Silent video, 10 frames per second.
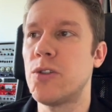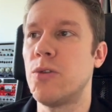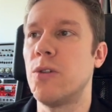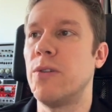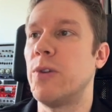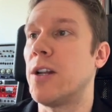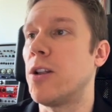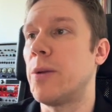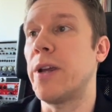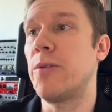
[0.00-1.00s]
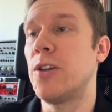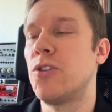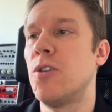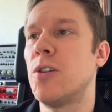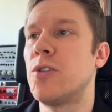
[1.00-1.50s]
So in an online
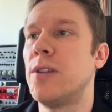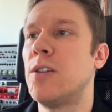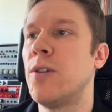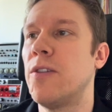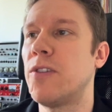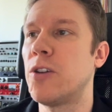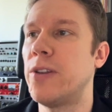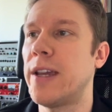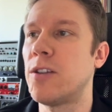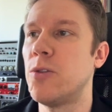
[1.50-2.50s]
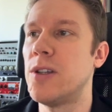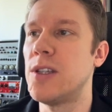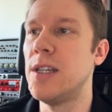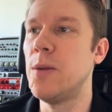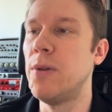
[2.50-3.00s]
migration, you also need to have to connect to the
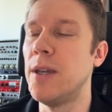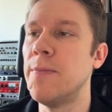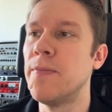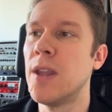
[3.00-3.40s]
CDB.